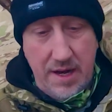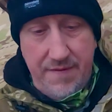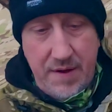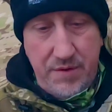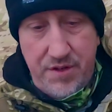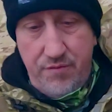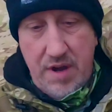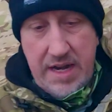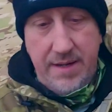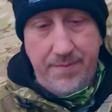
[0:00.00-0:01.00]
If that was to
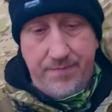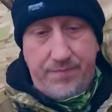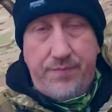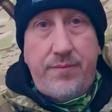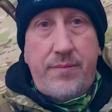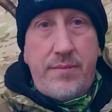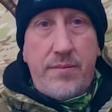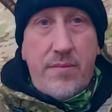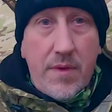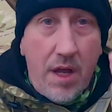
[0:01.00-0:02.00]
rain,
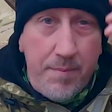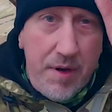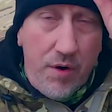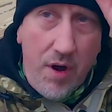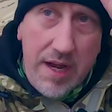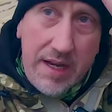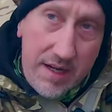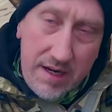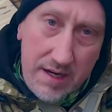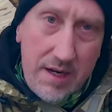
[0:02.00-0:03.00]
I'd be all right.
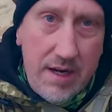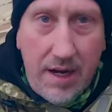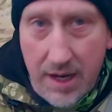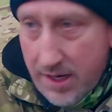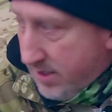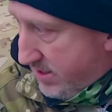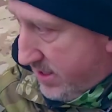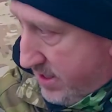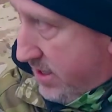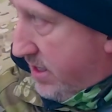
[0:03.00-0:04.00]
And
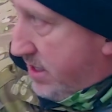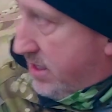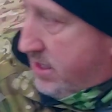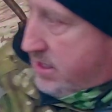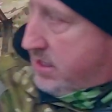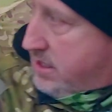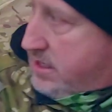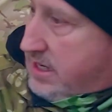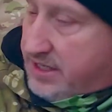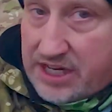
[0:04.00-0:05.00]

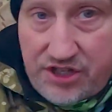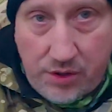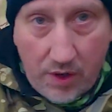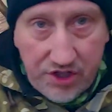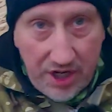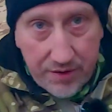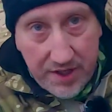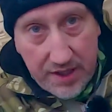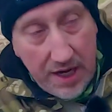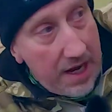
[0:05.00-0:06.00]
it's actually quite
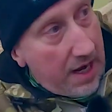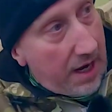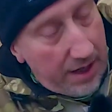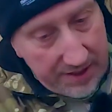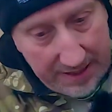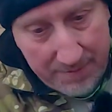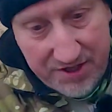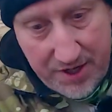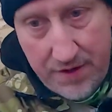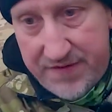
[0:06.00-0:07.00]
sheltered. I'm going to get my
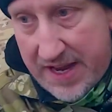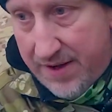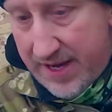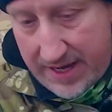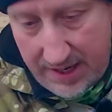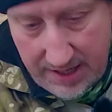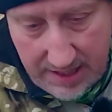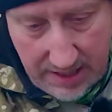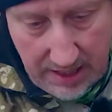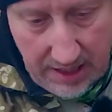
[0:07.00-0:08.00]
stove down here.
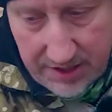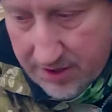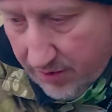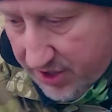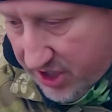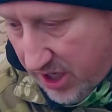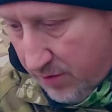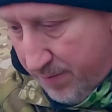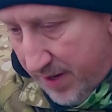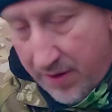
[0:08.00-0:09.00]
It's on a
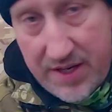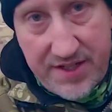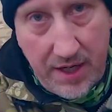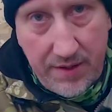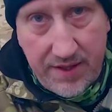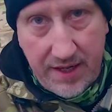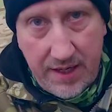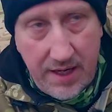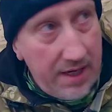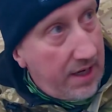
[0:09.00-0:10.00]
slope though, that's the only thing.